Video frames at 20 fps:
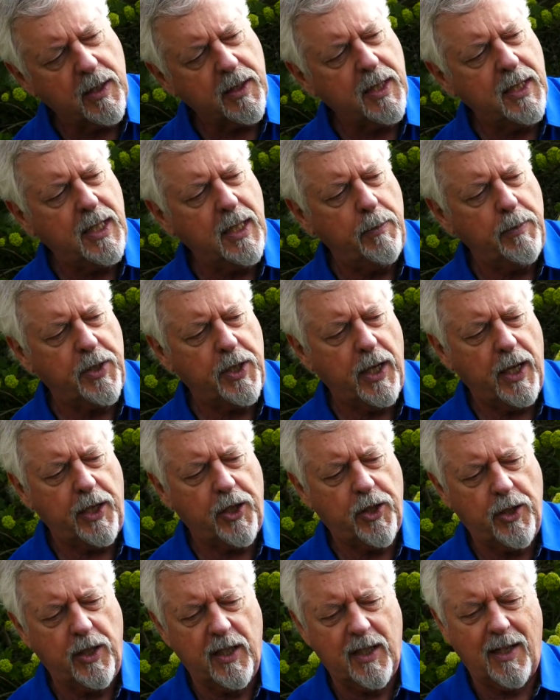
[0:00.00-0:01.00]
the tip
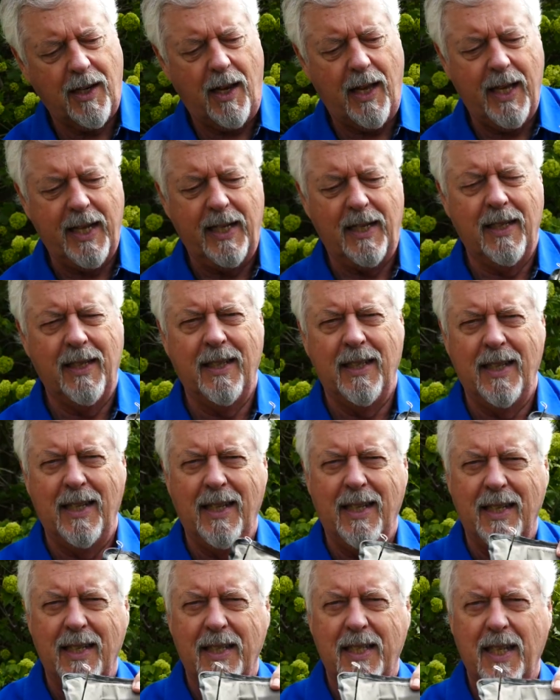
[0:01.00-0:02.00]
section is light,
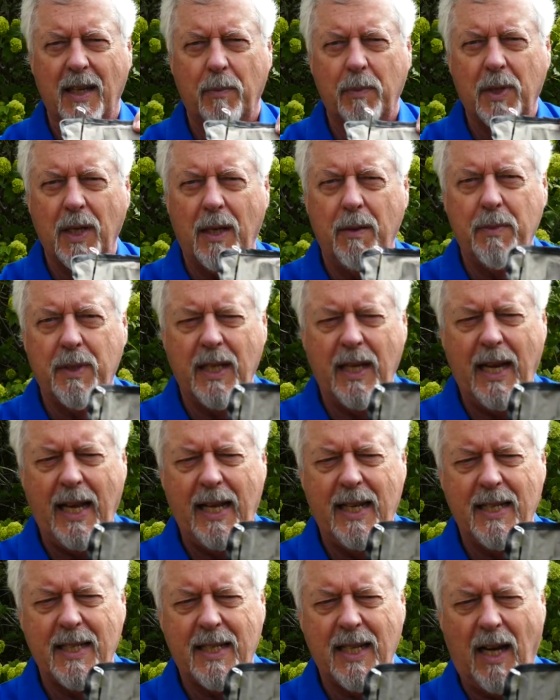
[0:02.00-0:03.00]
sometimes it
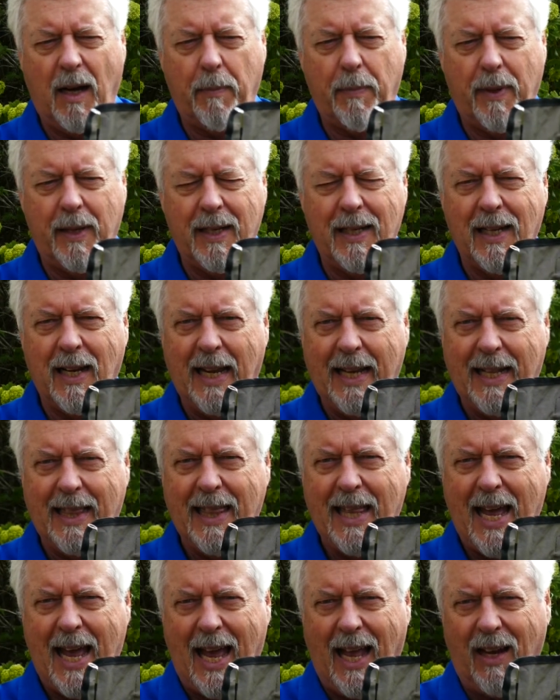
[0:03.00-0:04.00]
ends up like
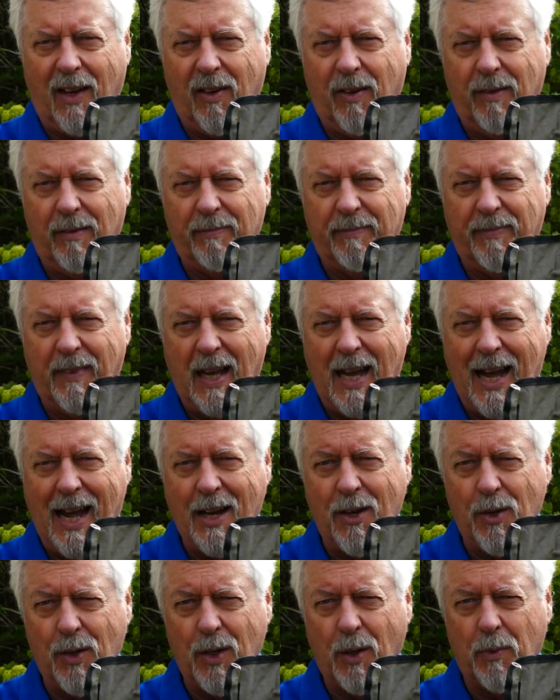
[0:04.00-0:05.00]
that
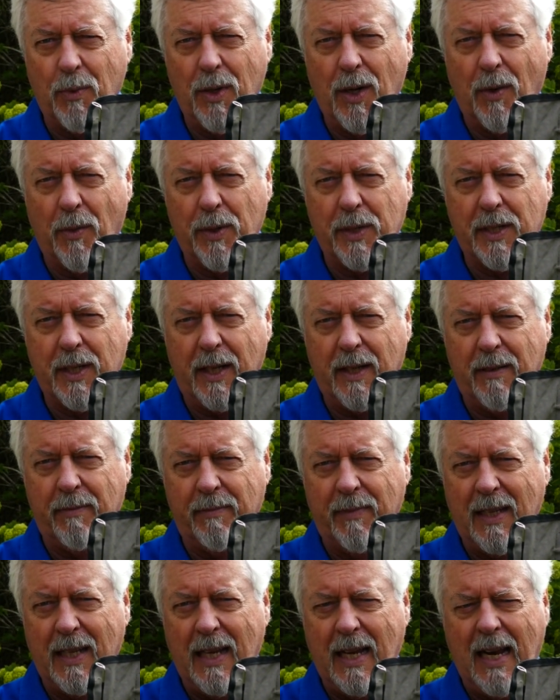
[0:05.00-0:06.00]
and you don't notice it.
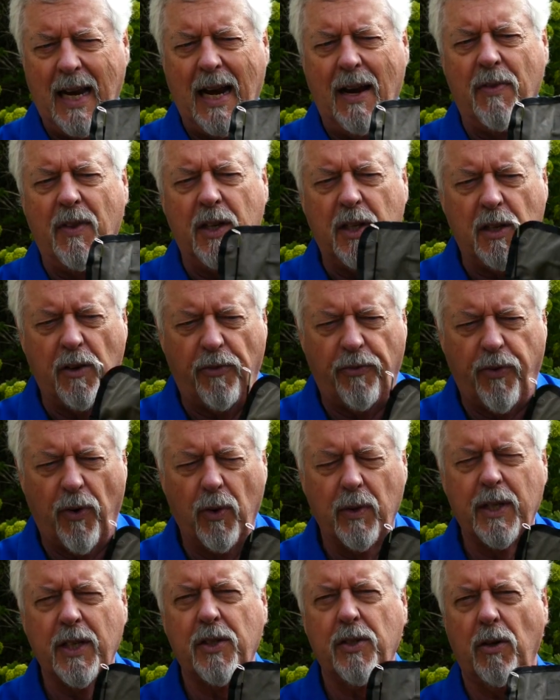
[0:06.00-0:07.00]
And then you
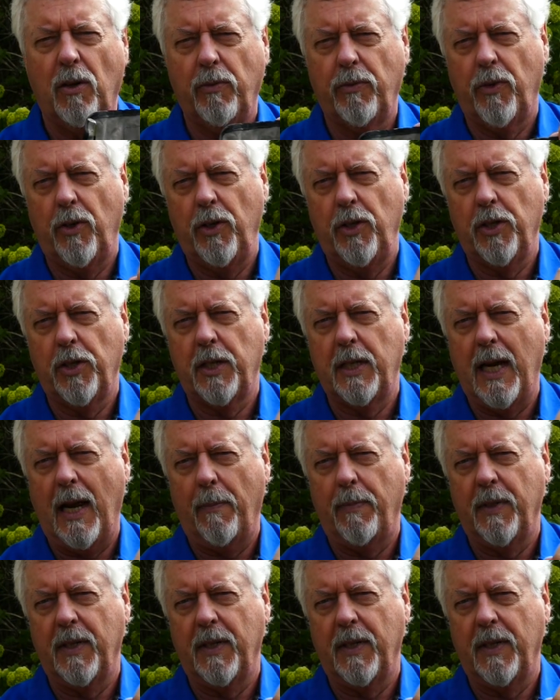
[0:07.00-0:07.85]
fold this over and you snap the